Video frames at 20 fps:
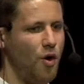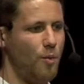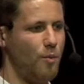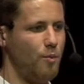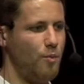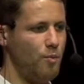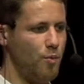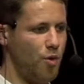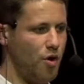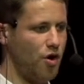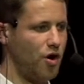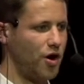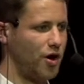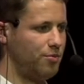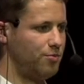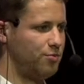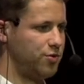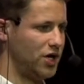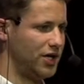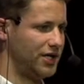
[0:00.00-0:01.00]
more
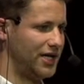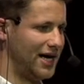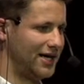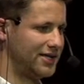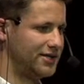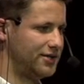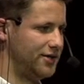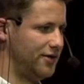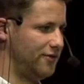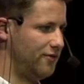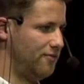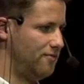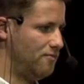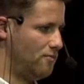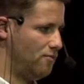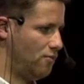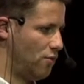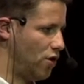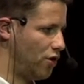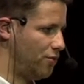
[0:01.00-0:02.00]
productive,
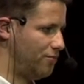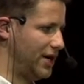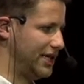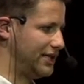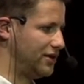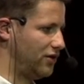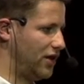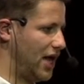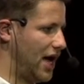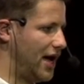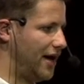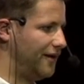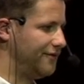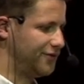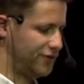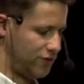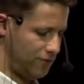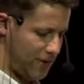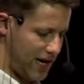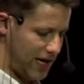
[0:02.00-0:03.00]
more better
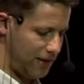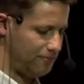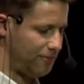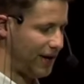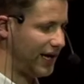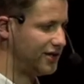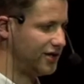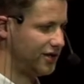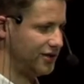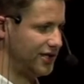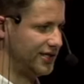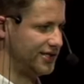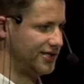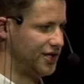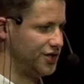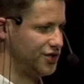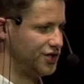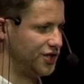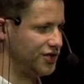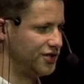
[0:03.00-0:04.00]
lives, to make better
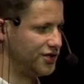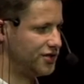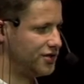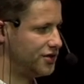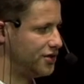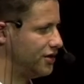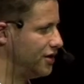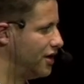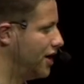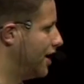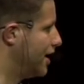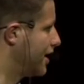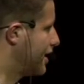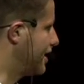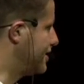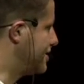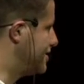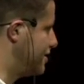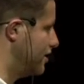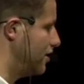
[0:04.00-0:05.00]
decisions, to
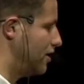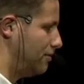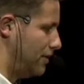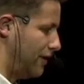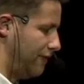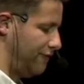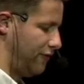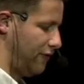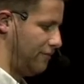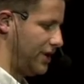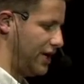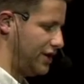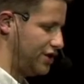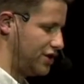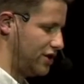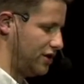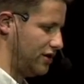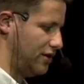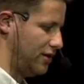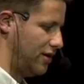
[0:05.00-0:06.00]
consume
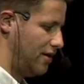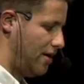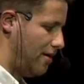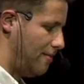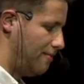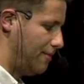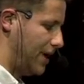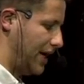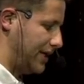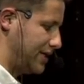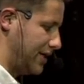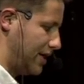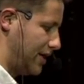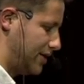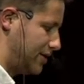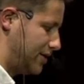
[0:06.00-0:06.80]
information better,